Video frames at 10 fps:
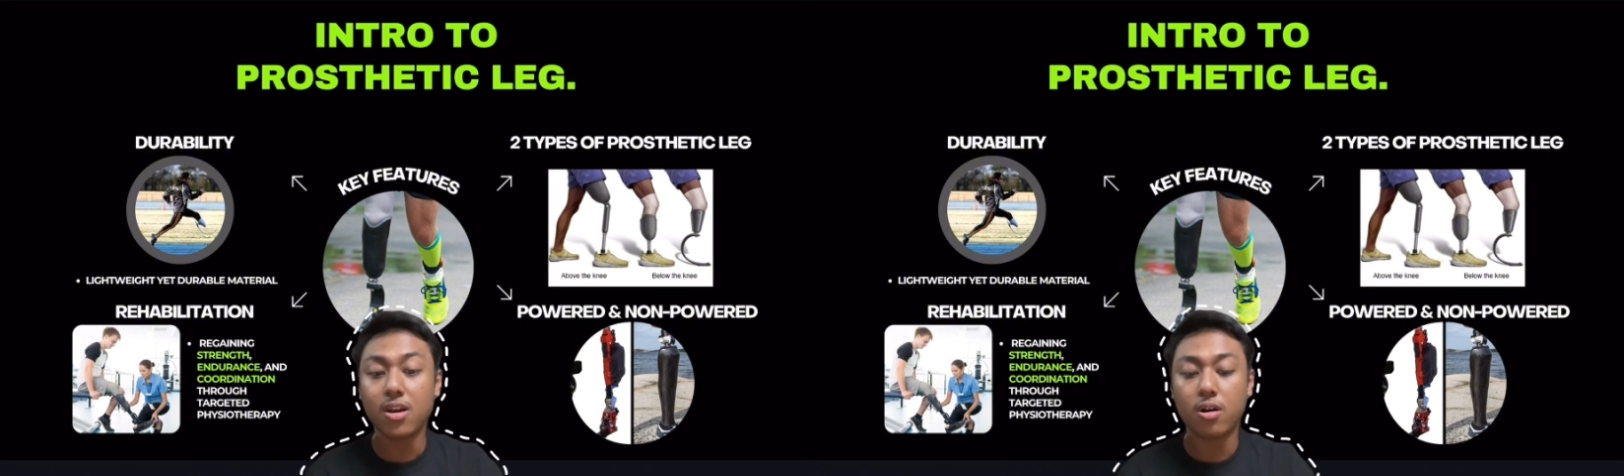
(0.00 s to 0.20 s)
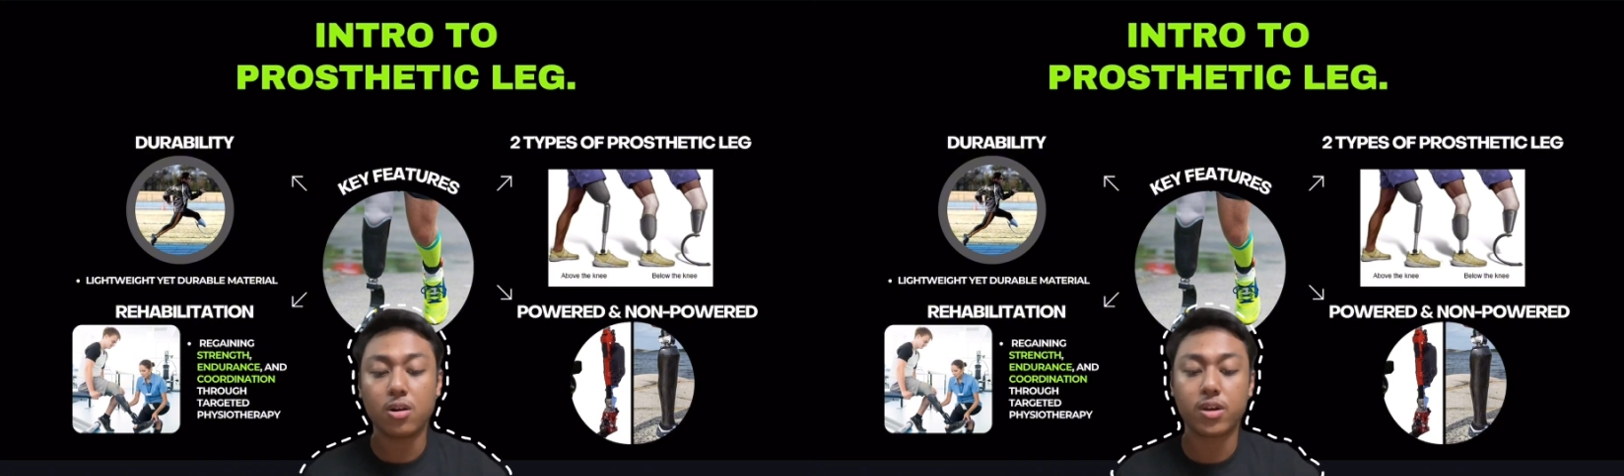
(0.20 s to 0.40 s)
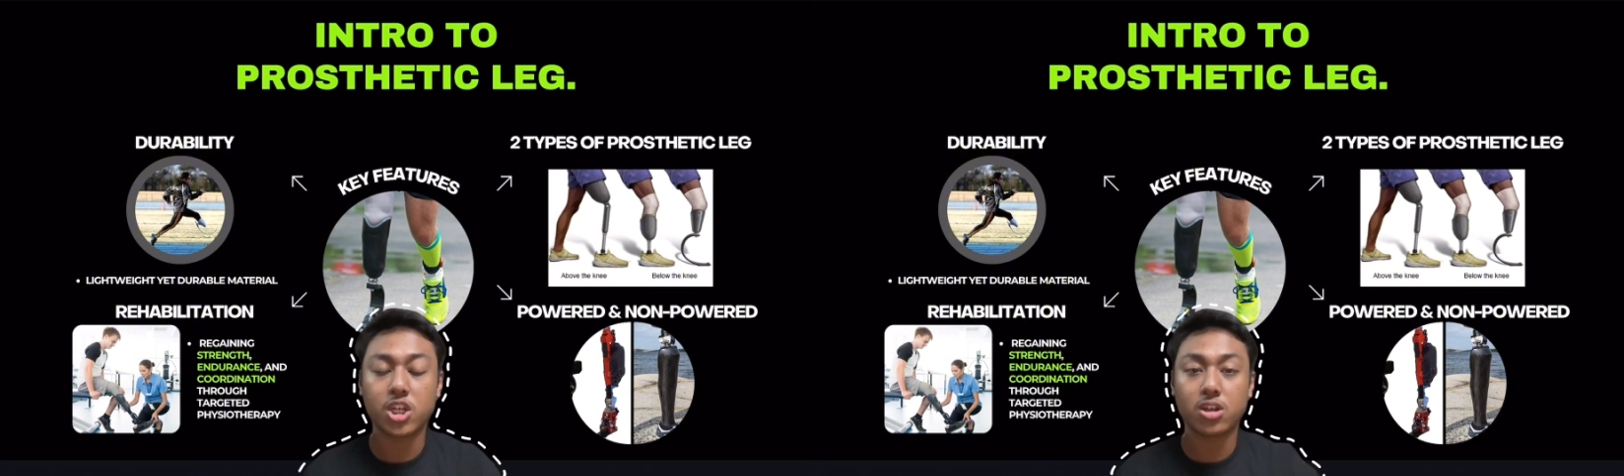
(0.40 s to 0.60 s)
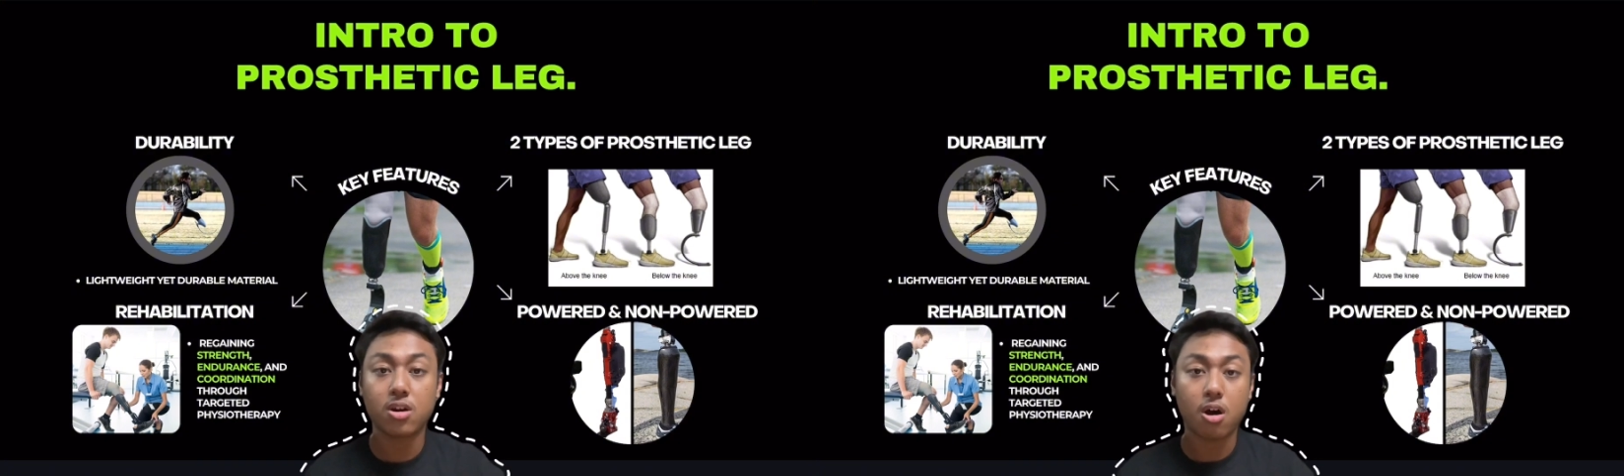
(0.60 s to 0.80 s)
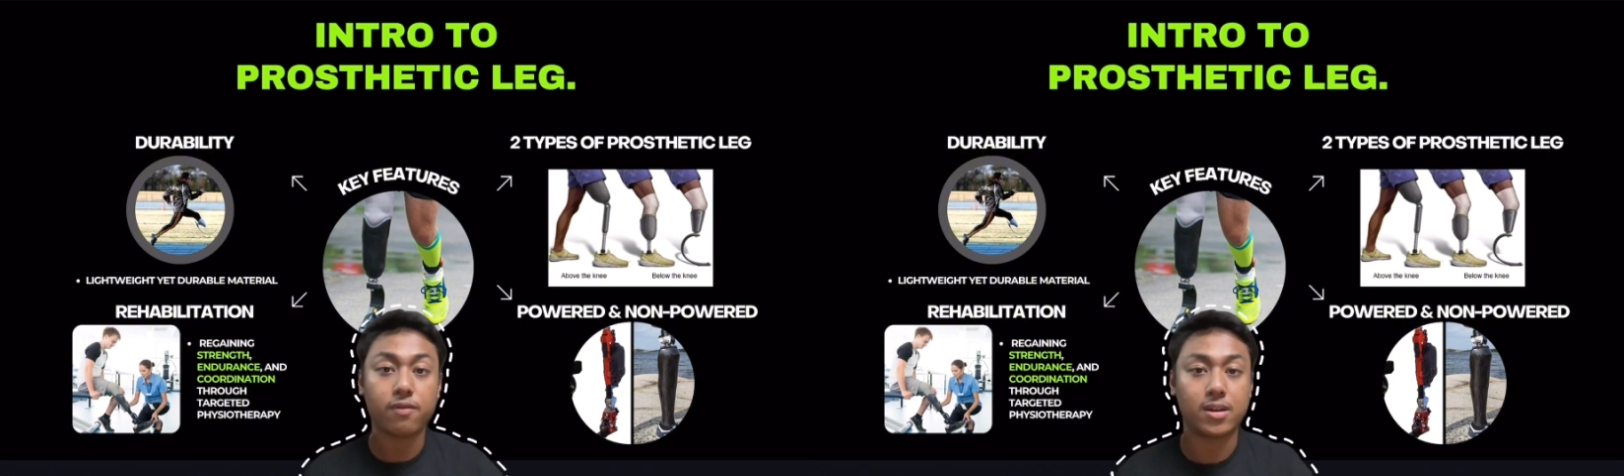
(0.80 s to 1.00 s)
on the location
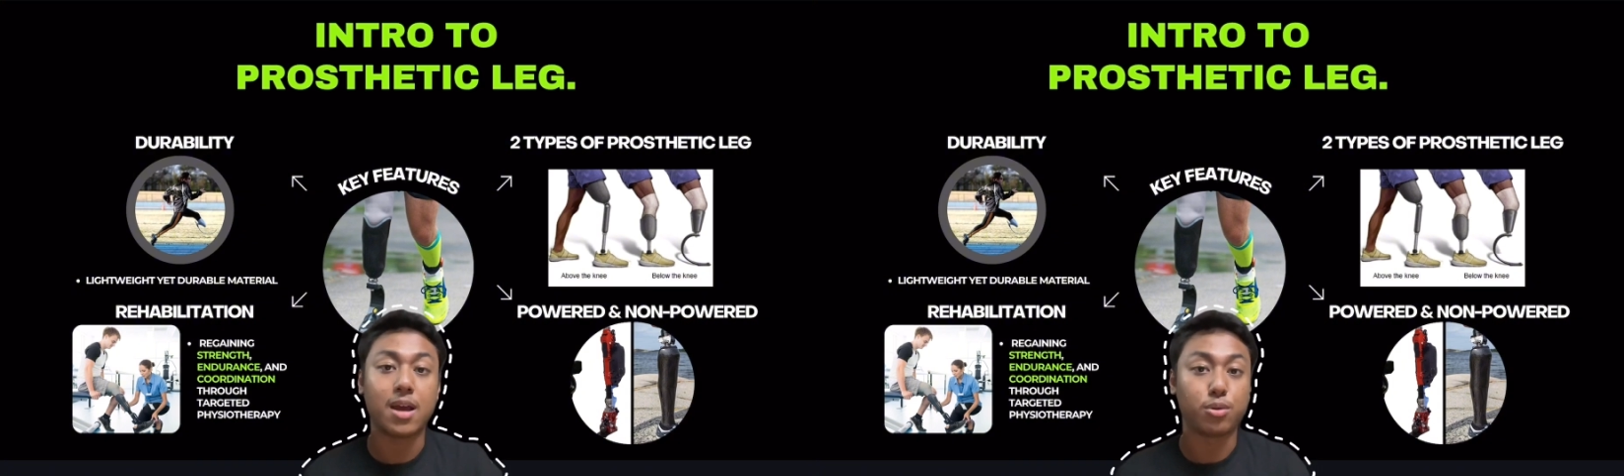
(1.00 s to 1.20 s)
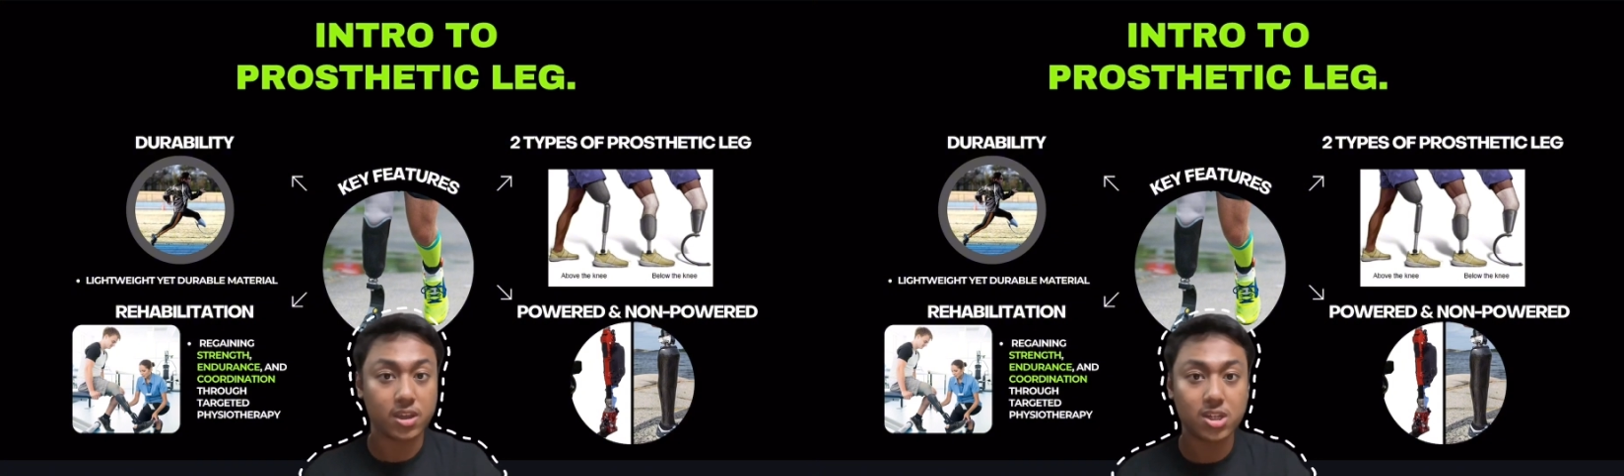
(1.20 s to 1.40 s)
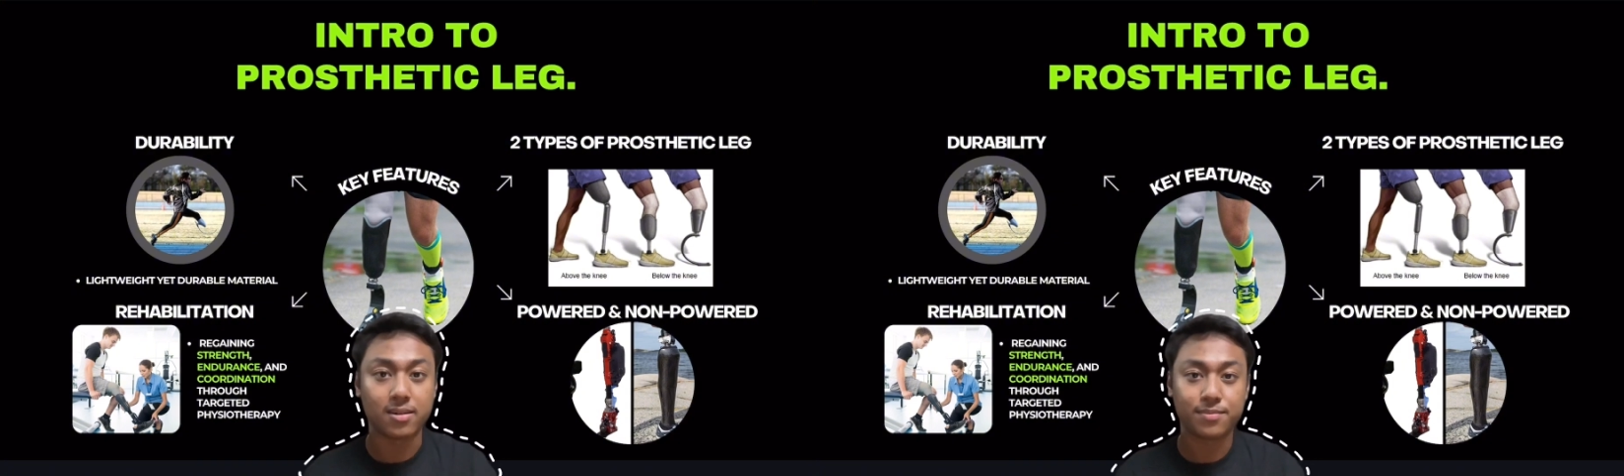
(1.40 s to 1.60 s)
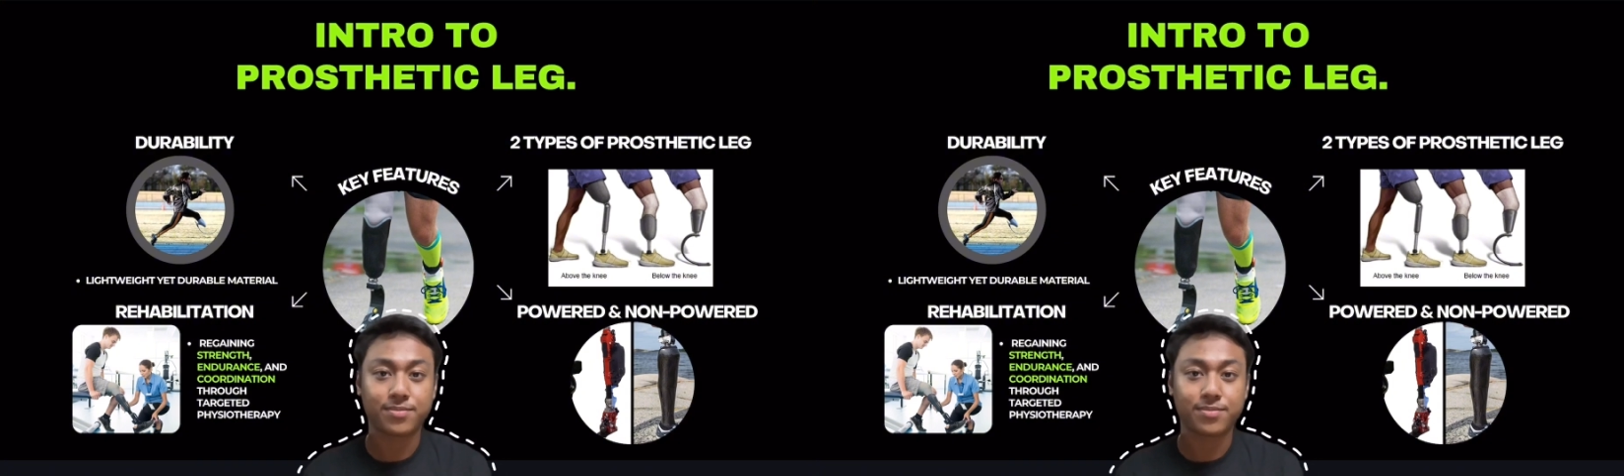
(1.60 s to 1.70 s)
of the amputation.